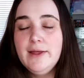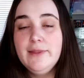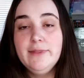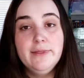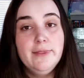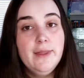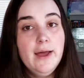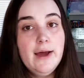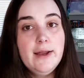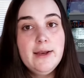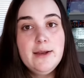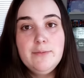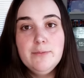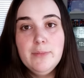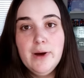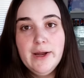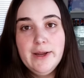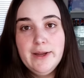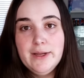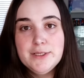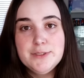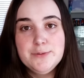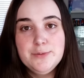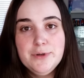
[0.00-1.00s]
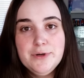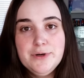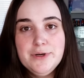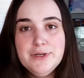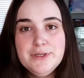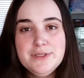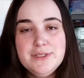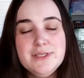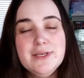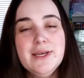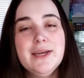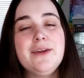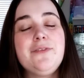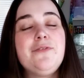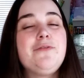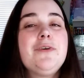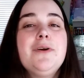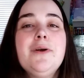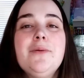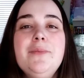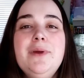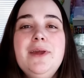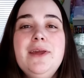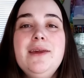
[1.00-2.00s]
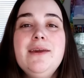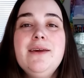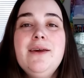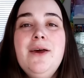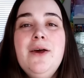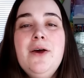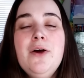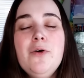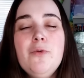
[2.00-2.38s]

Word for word: Not in my experience. Like for me,